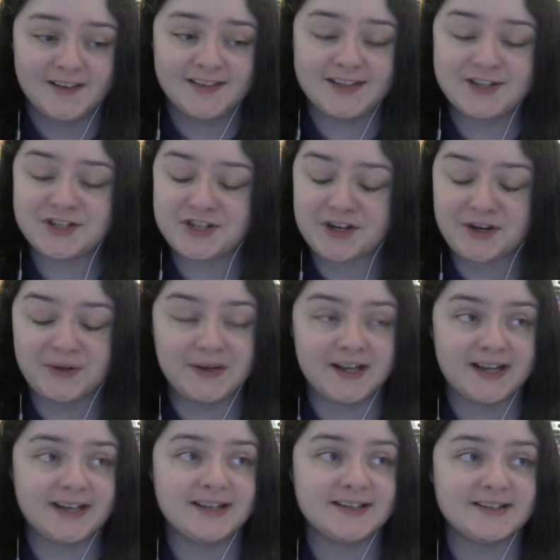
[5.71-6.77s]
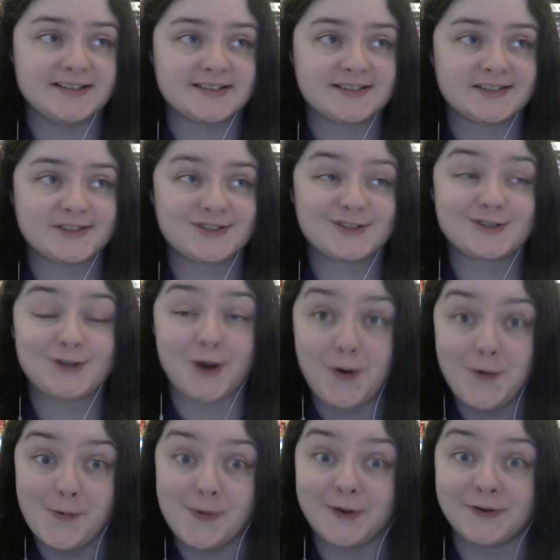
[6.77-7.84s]
this show is
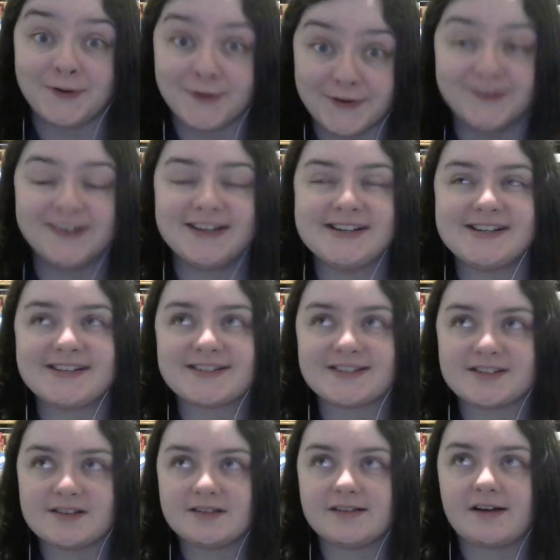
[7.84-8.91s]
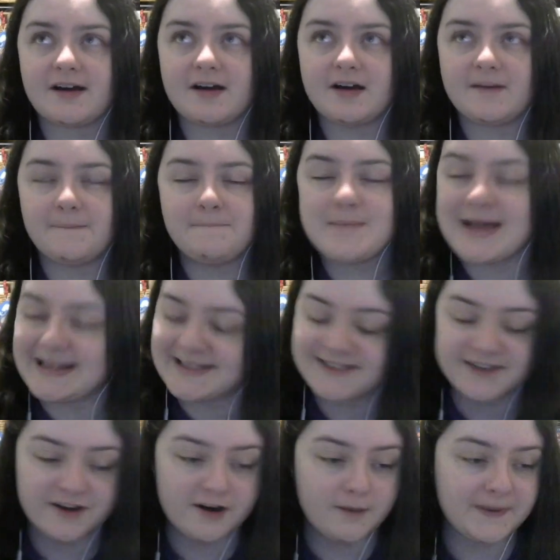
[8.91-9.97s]
so good. It is
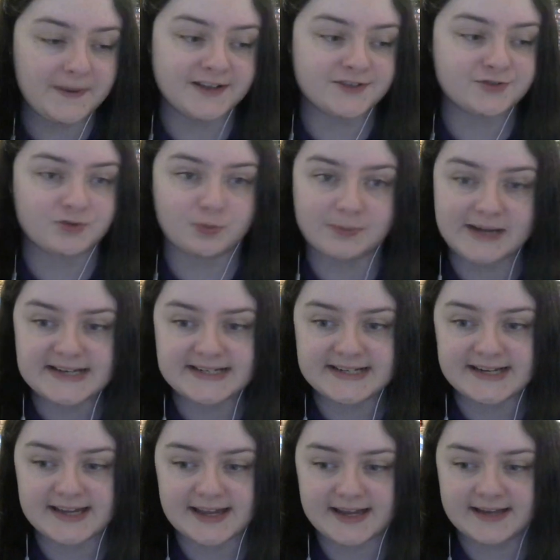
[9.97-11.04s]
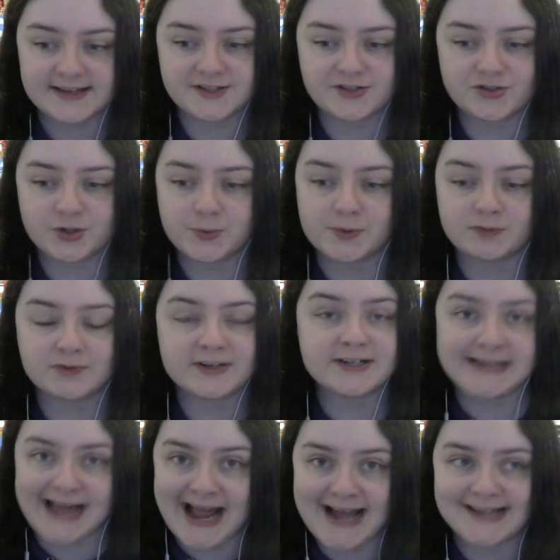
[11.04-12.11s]
messed up, it is dramatic, it is so well written
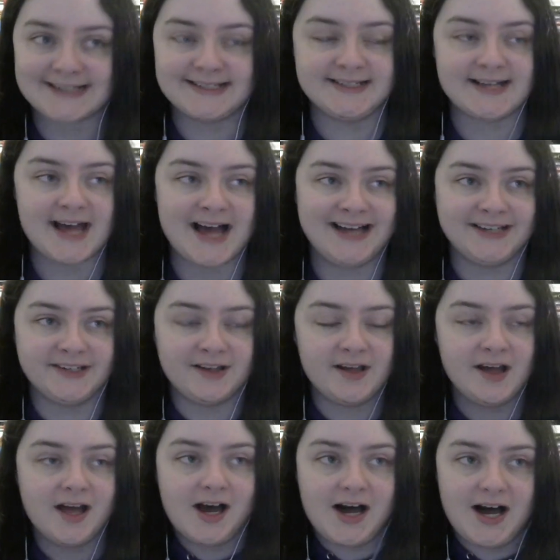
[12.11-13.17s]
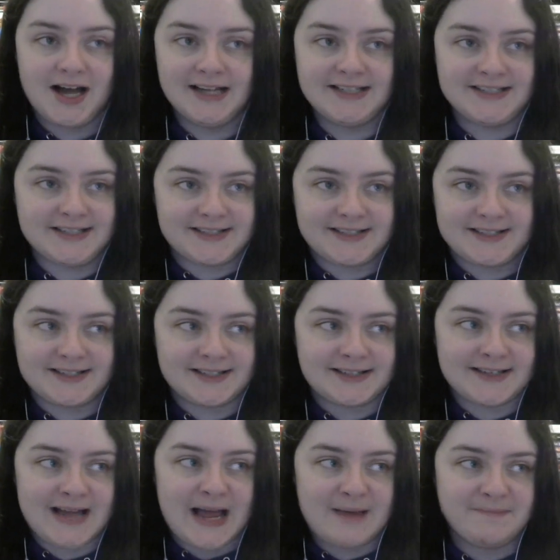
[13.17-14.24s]
and acted, and I just
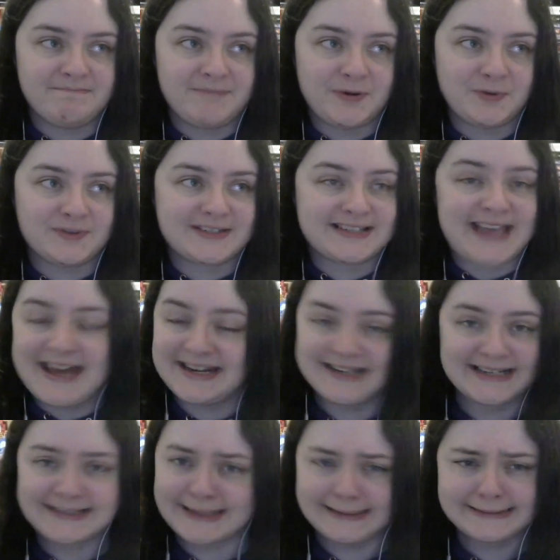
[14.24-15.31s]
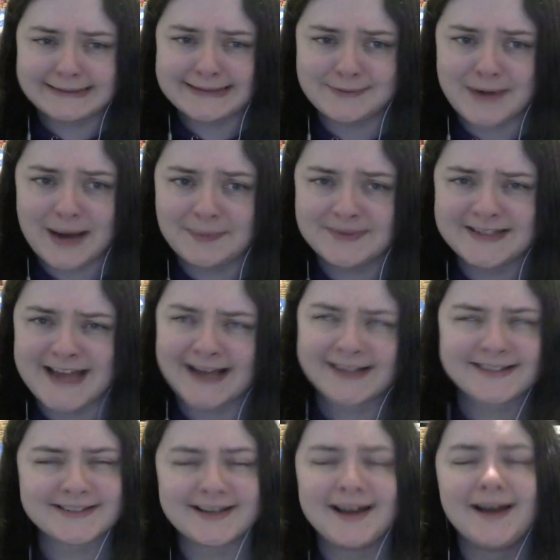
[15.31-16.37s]
am both scared and excited to see what happens
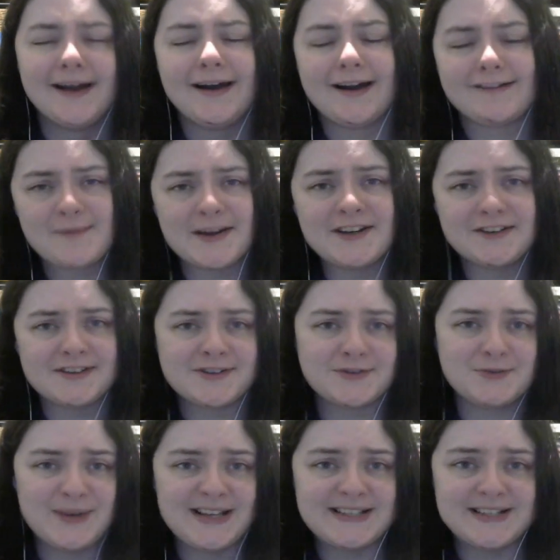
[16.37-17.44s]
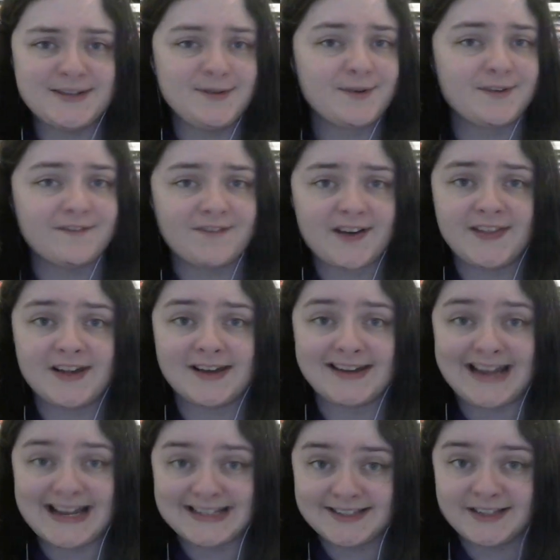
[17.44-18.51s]
next. A reminder, as always, that you can find the
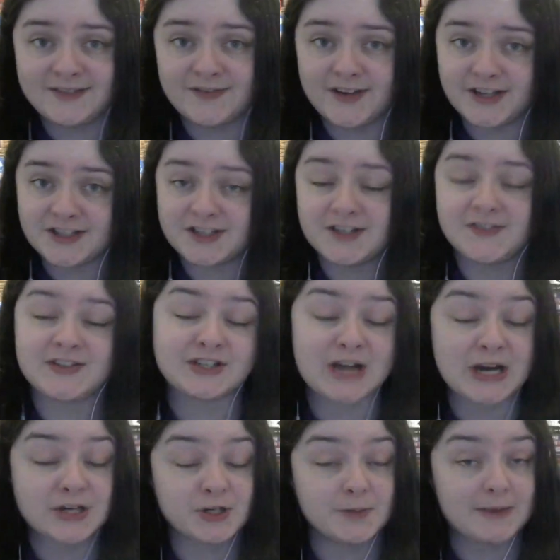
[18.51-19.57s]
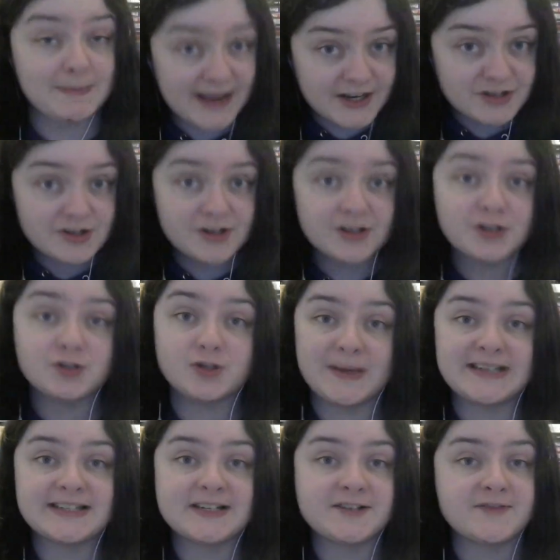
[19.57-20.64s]
unedited version of this reaction on my Patreon two
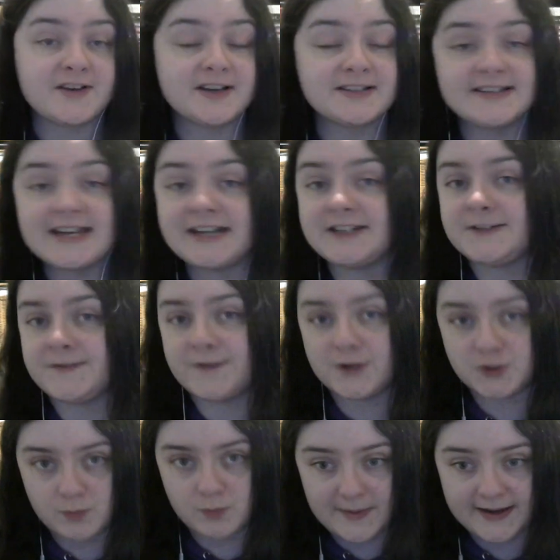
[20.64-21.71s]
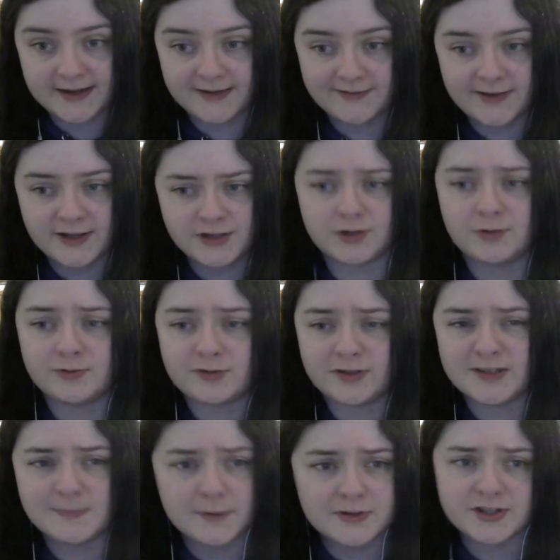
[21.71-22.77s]
weeks in advance, the edited version one week in advance. You can also
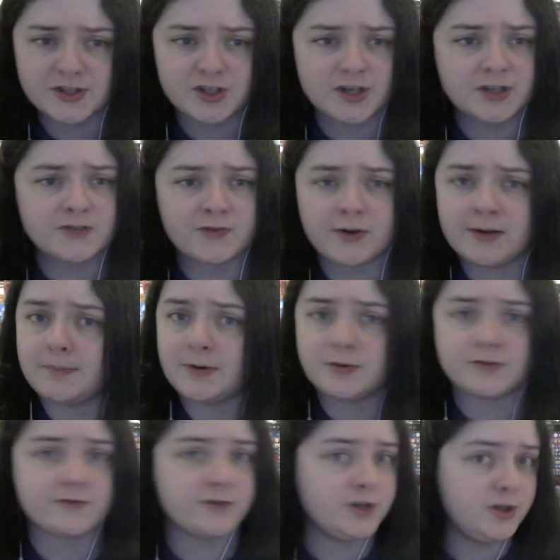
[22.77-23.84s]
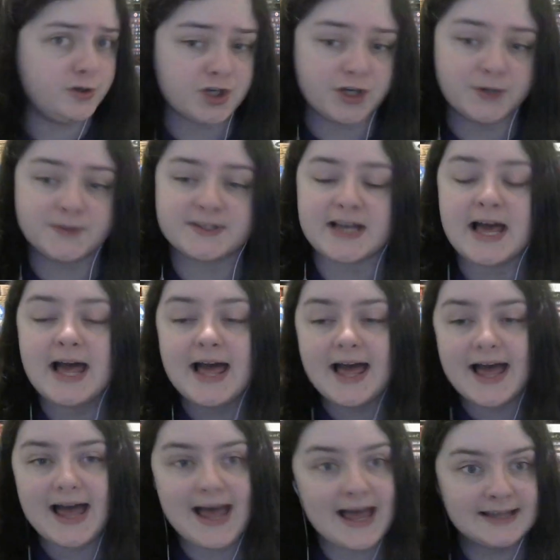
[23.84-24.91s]
sponsor shows, vote in polls for new shows,
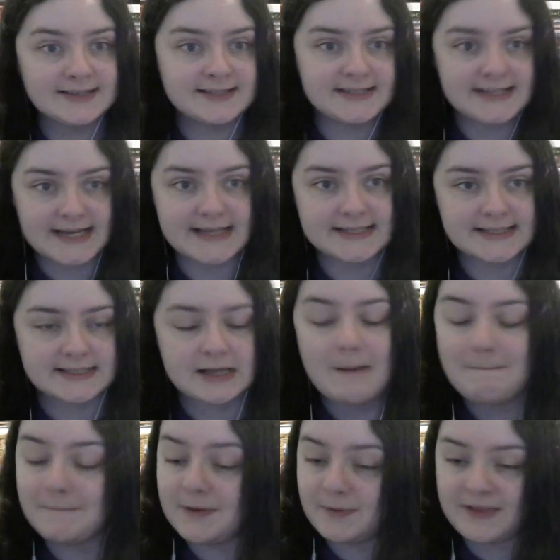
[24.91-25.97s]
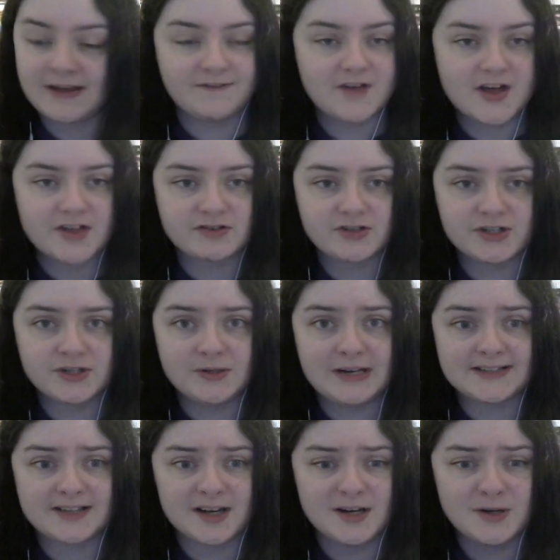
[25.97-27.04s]
and yes, but without further ado,
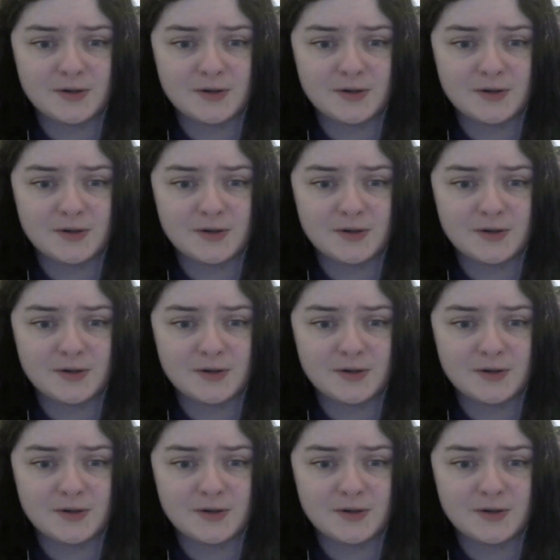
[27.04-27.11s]
let's go.